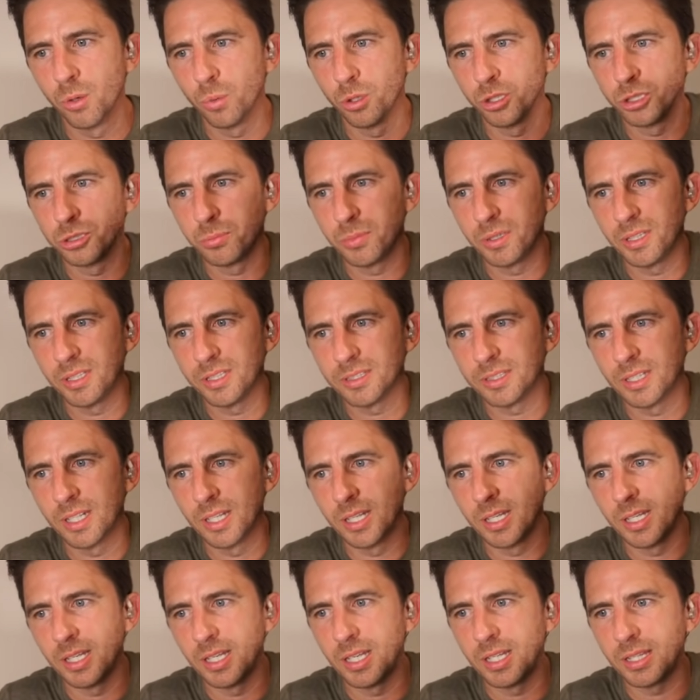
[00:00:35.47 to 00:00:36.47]
which means
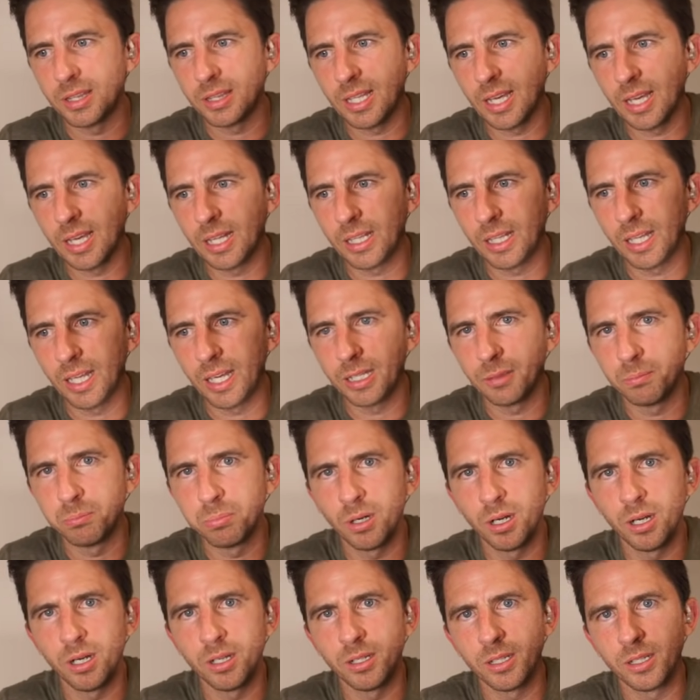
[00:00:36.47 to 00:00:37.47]
hit that like
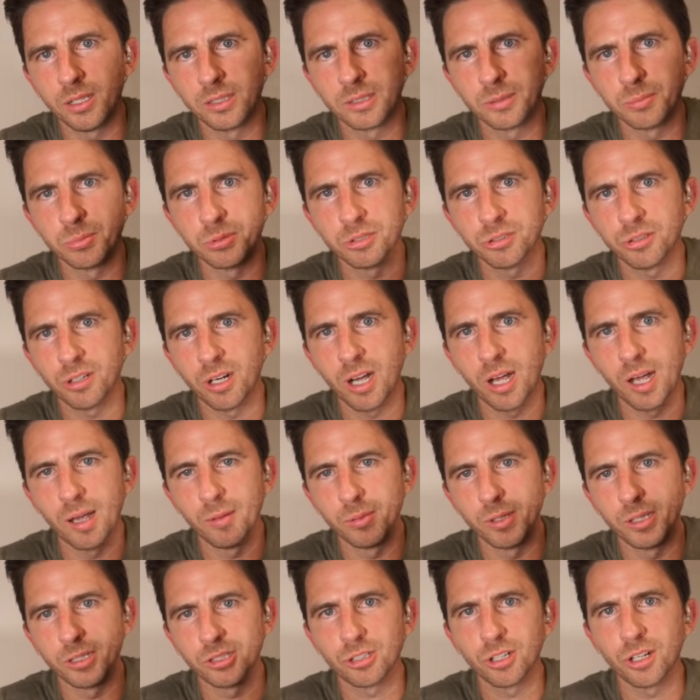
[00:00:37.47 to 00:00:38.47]
button and
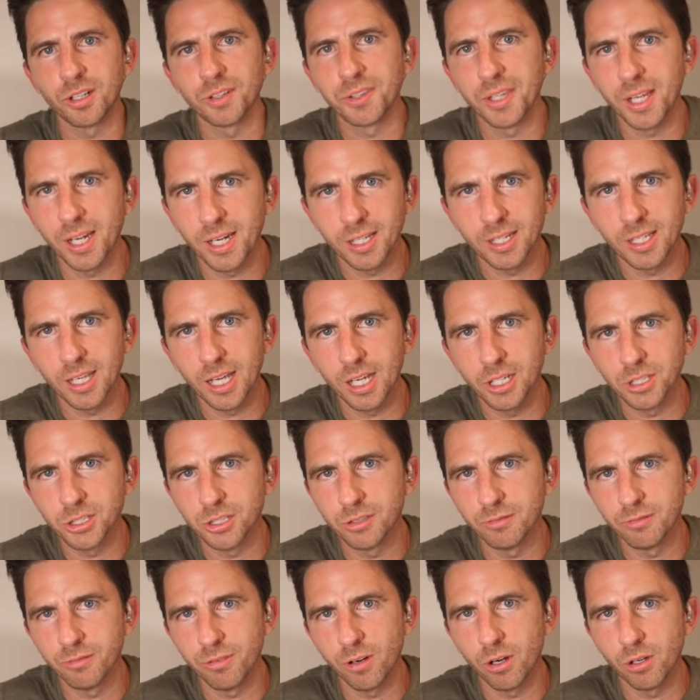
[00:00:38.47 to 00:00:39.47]
subscribe. It's called
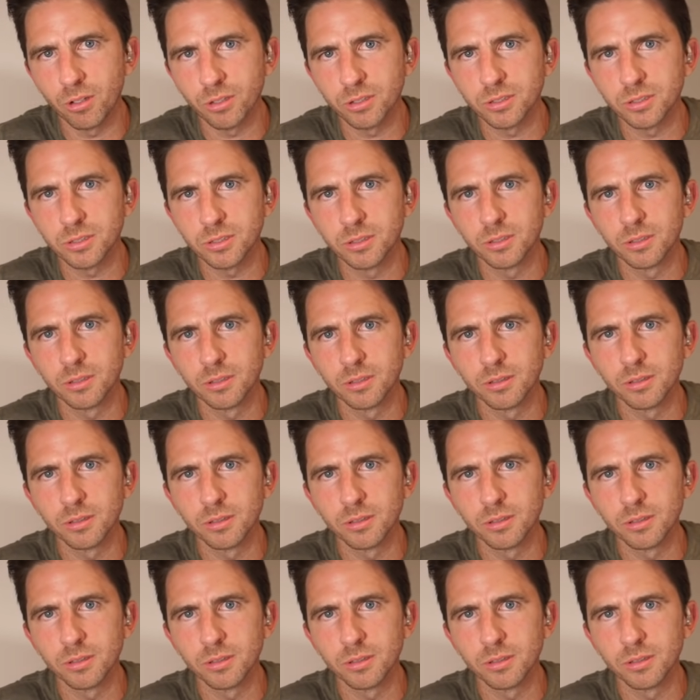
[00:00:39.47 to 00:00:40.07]
dedication, folks.